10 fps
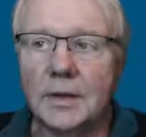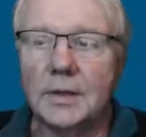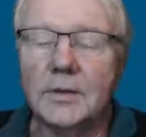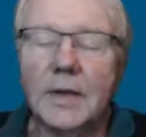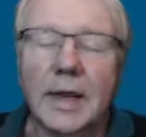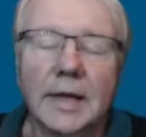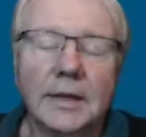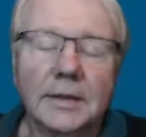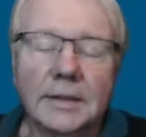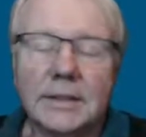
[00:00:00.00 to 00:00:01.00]
Okay,
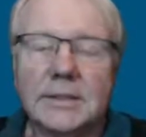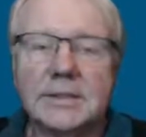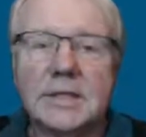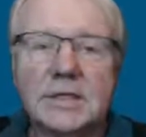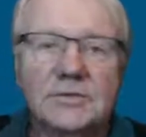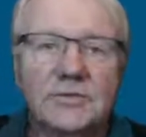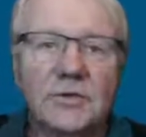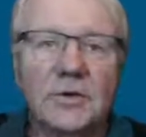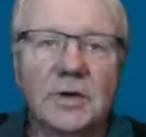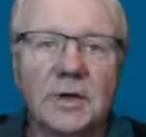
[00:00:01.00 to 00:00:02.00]
in section
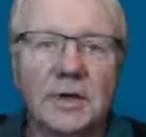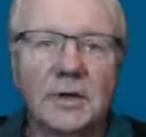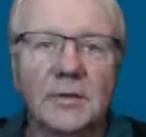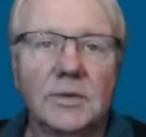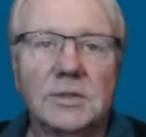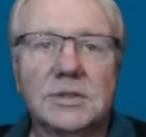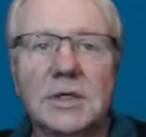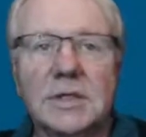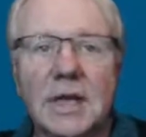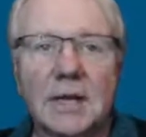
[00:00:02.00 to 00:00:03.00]
4, we're just
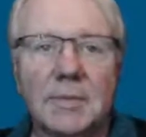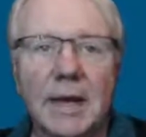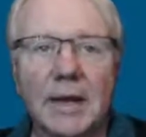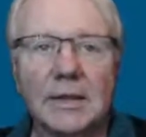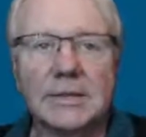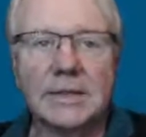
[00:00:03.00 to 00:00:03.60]
going to talk about